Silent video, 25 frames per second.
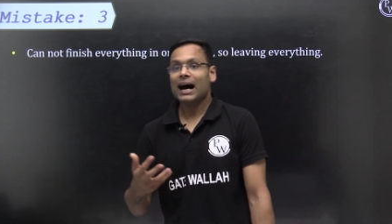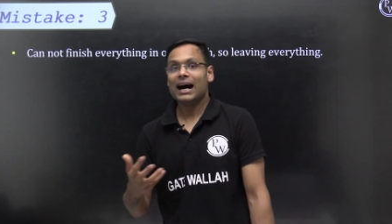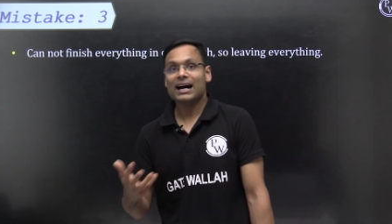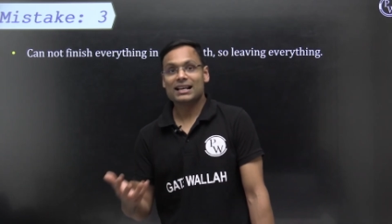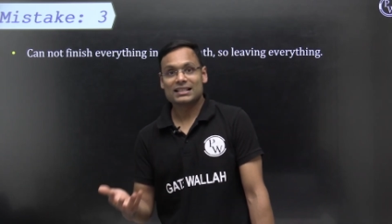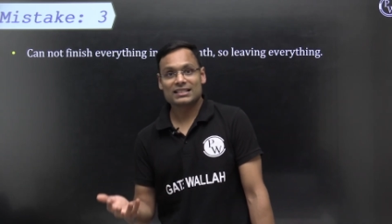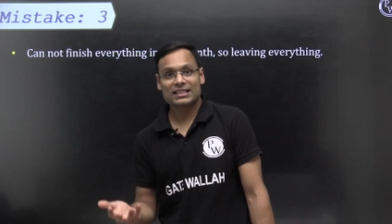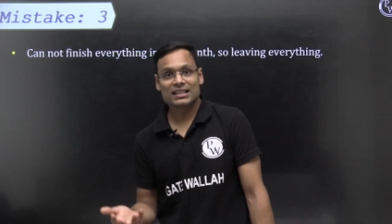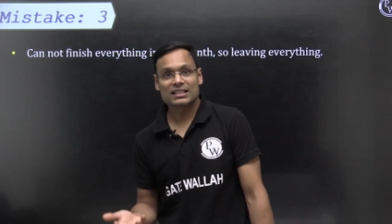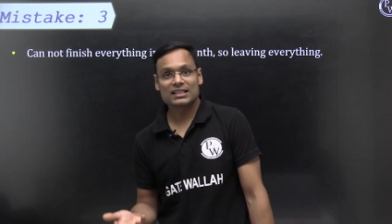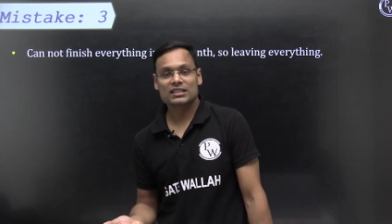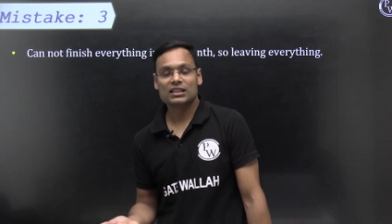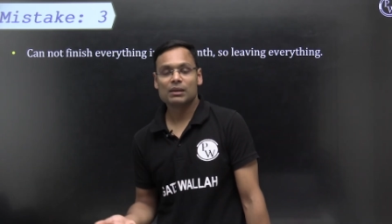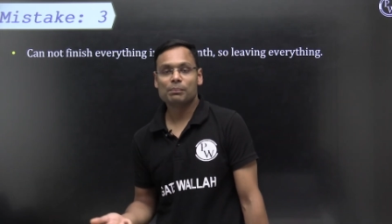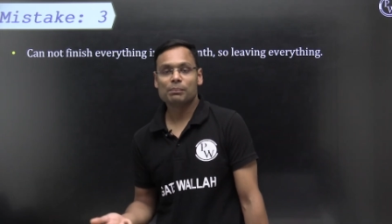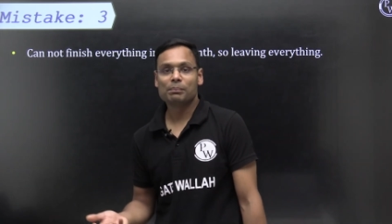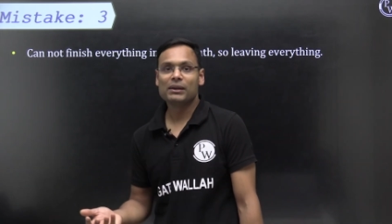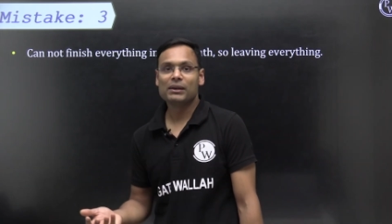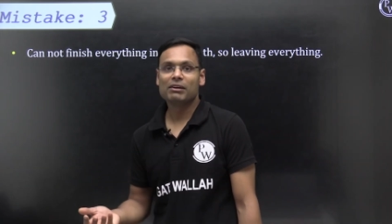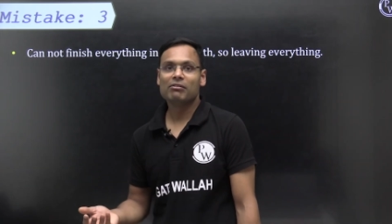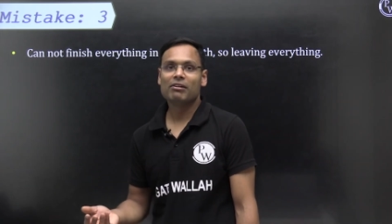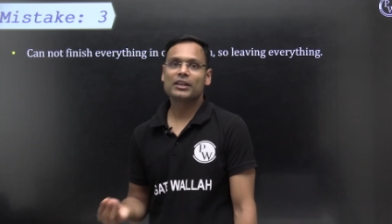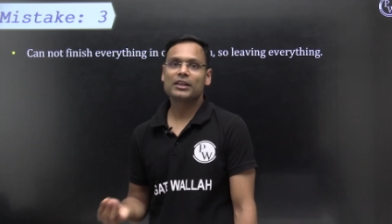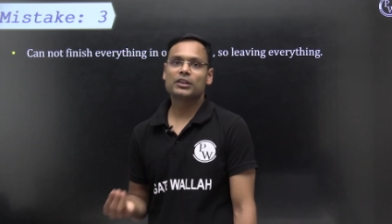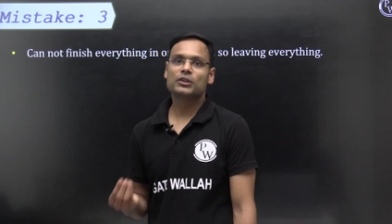assess the
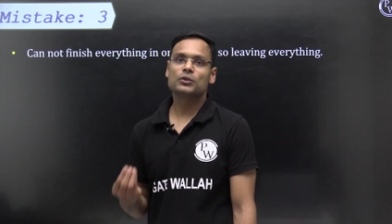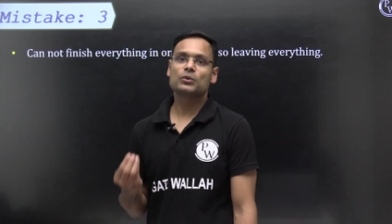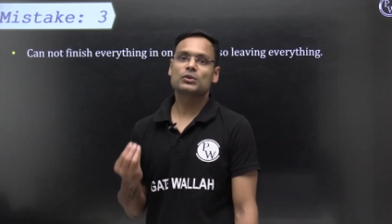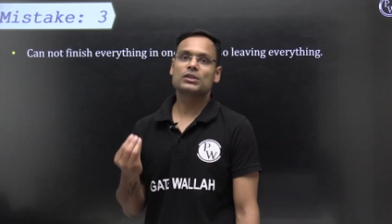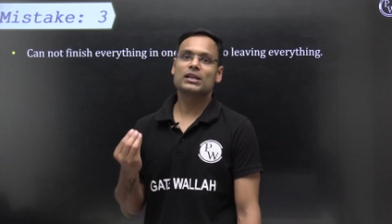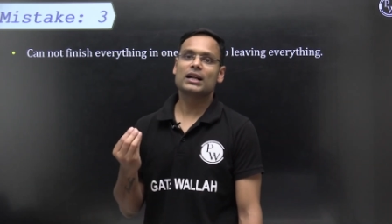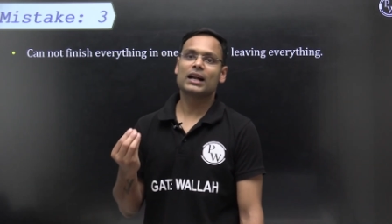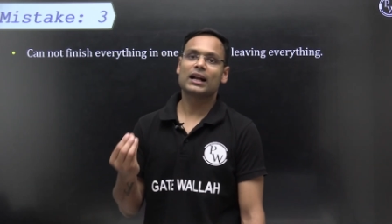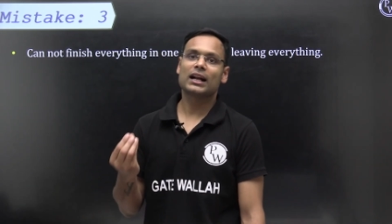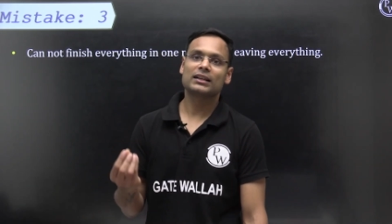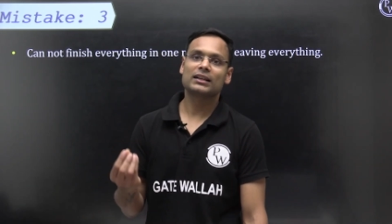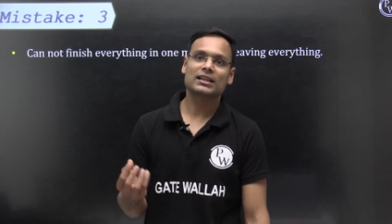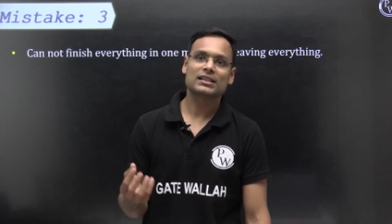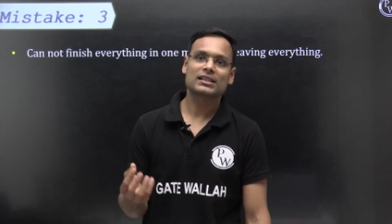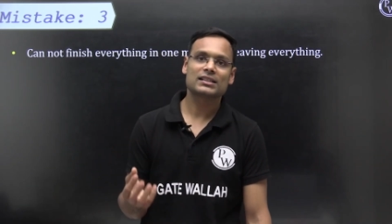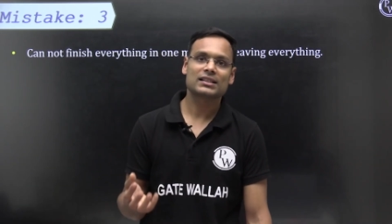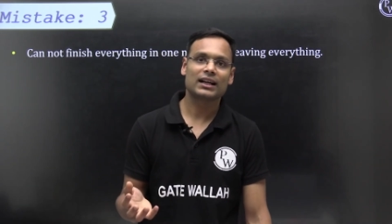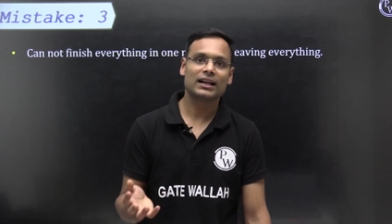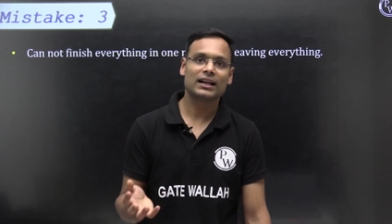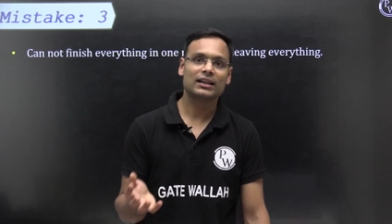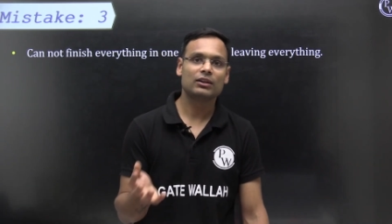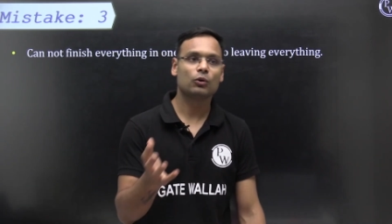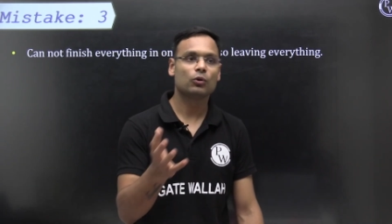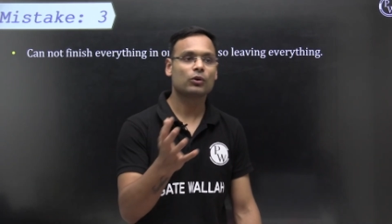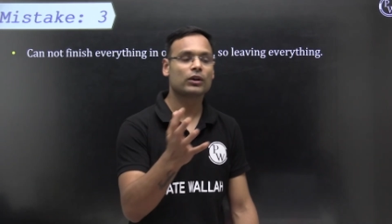pyqs and
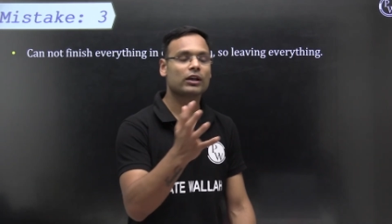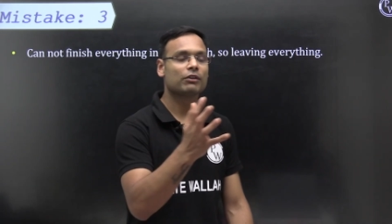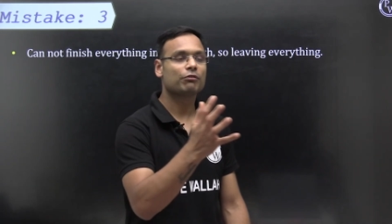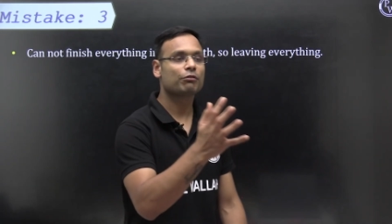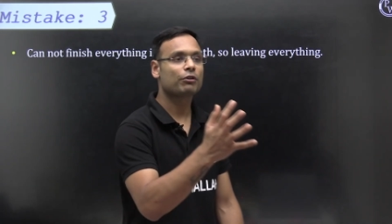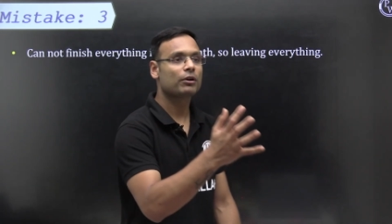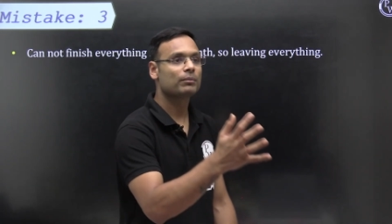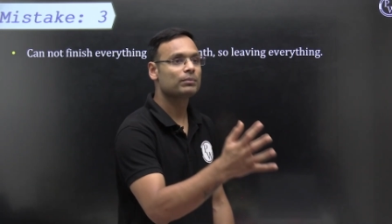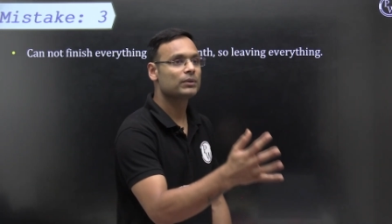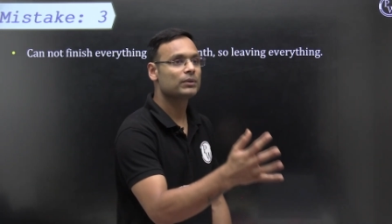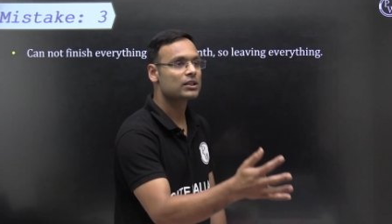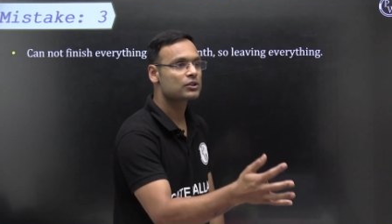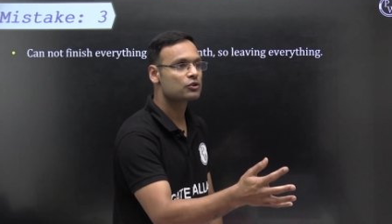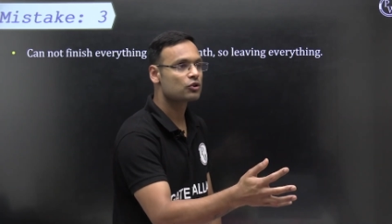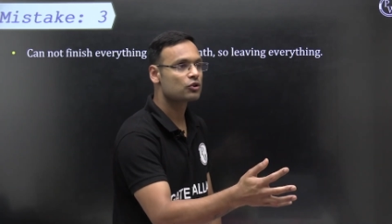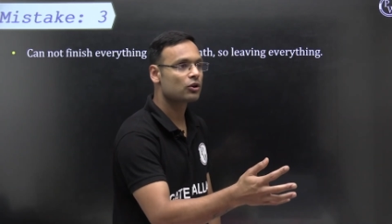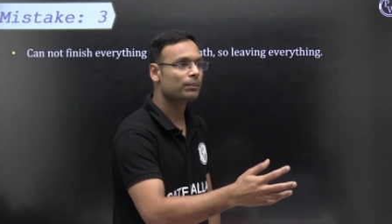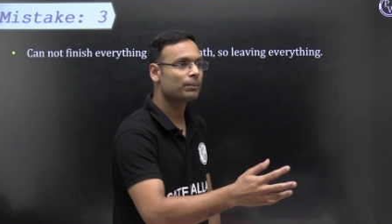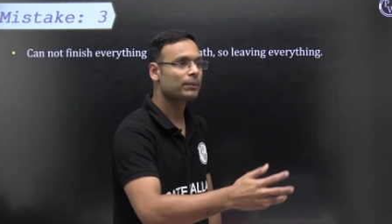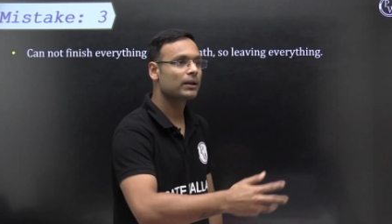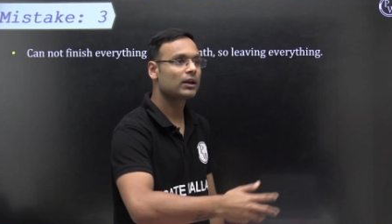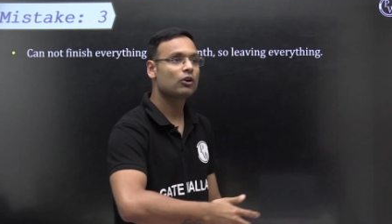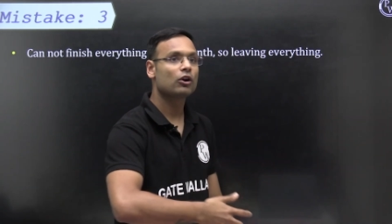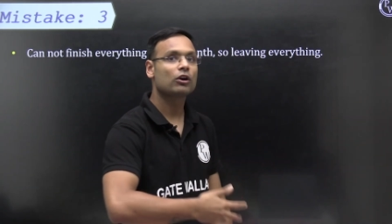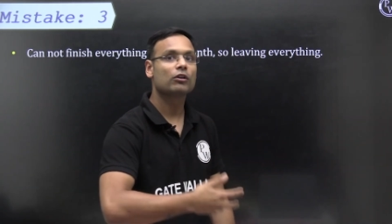understand okay from this
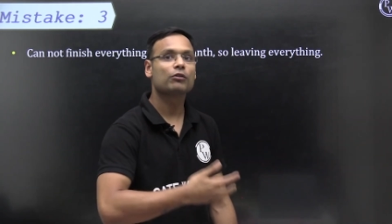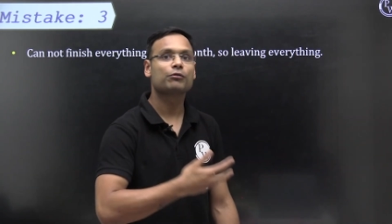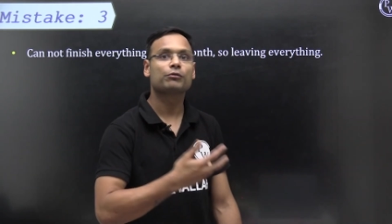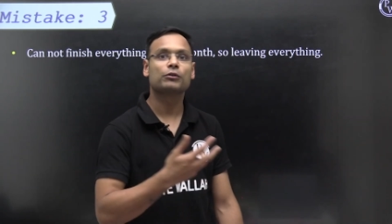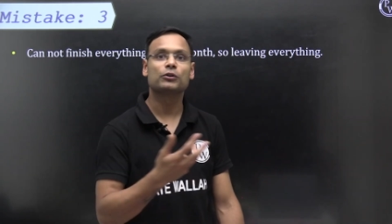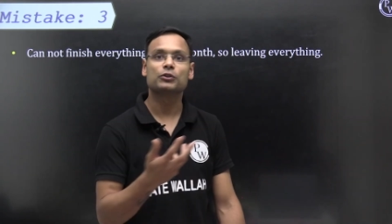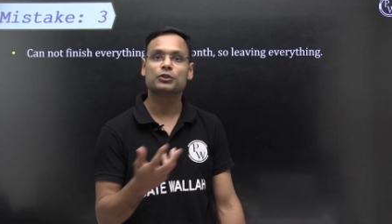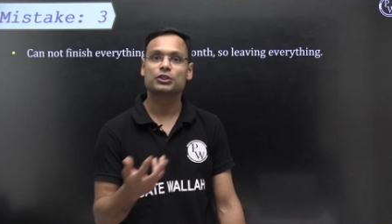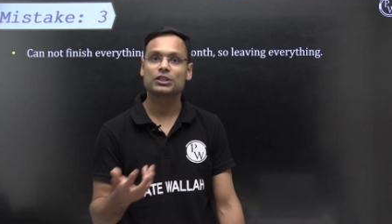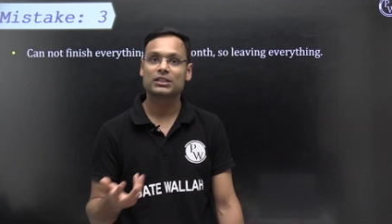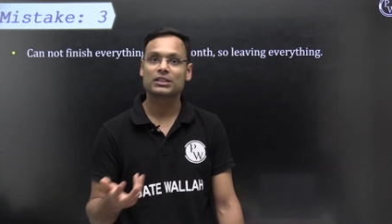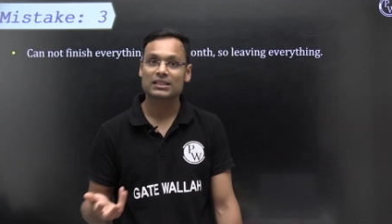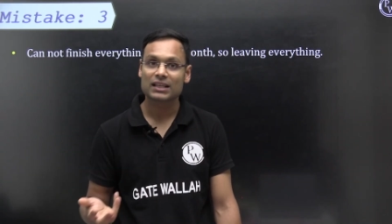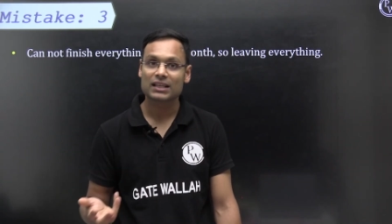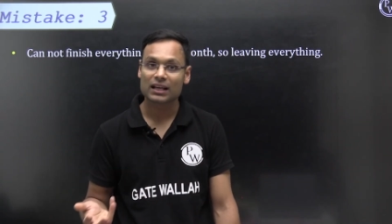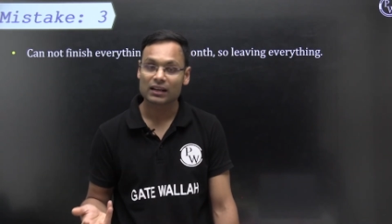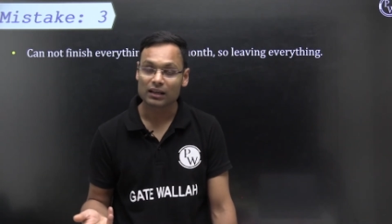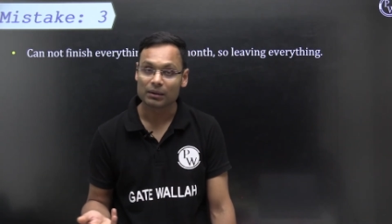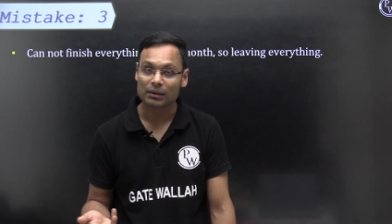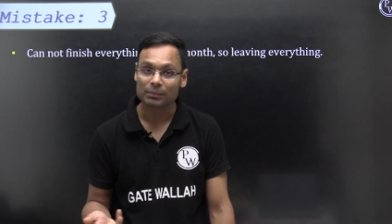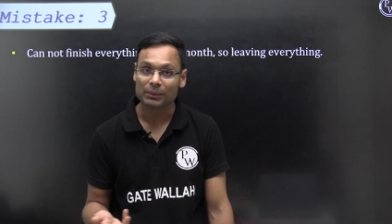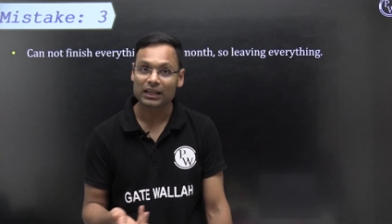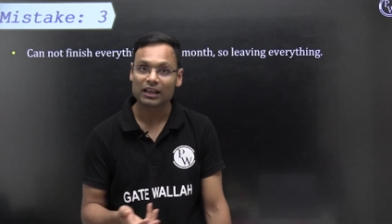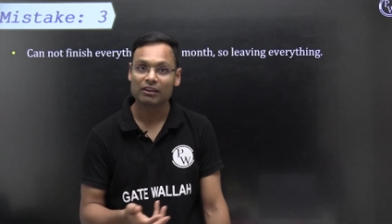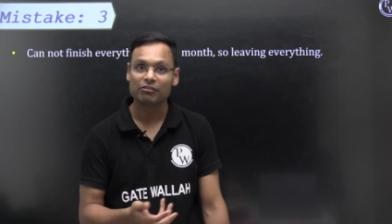topic a lot of questions are
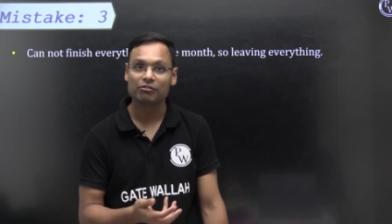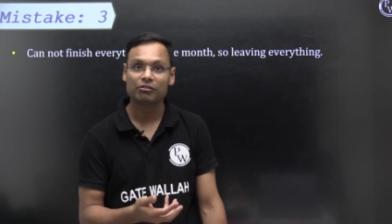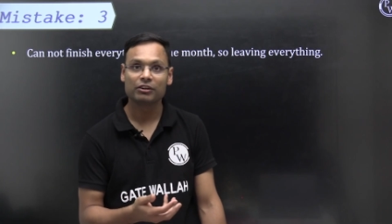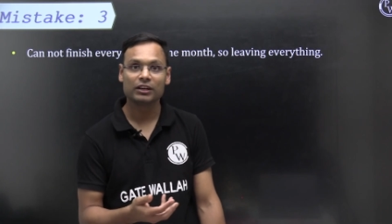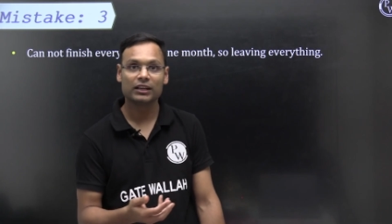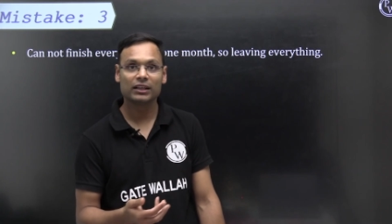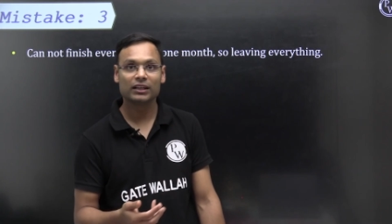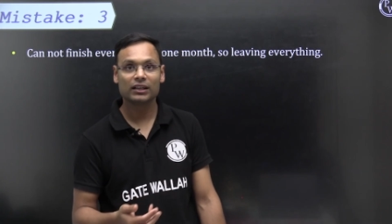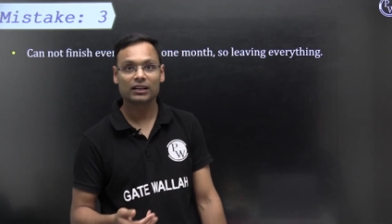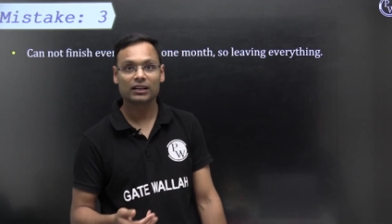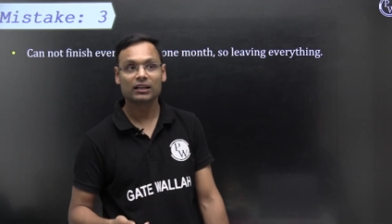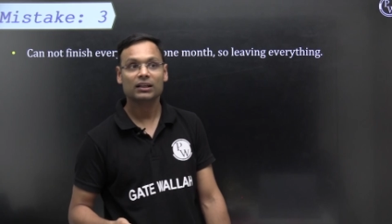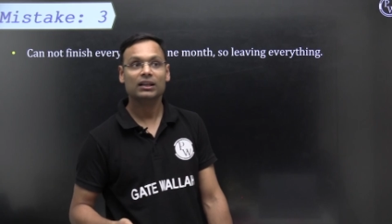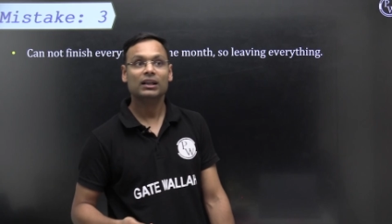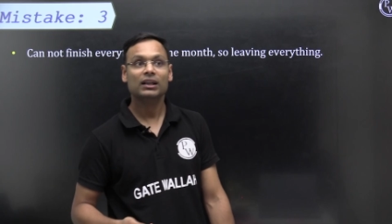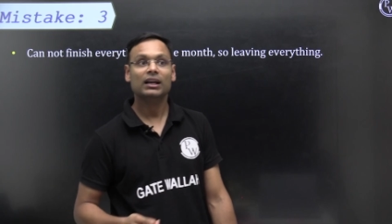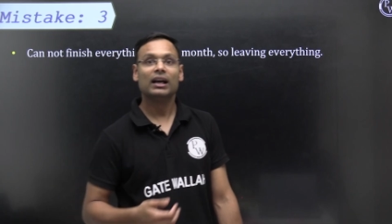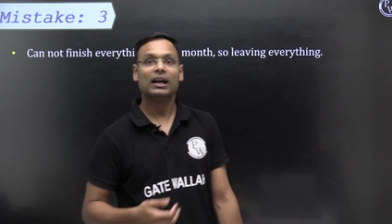coming every year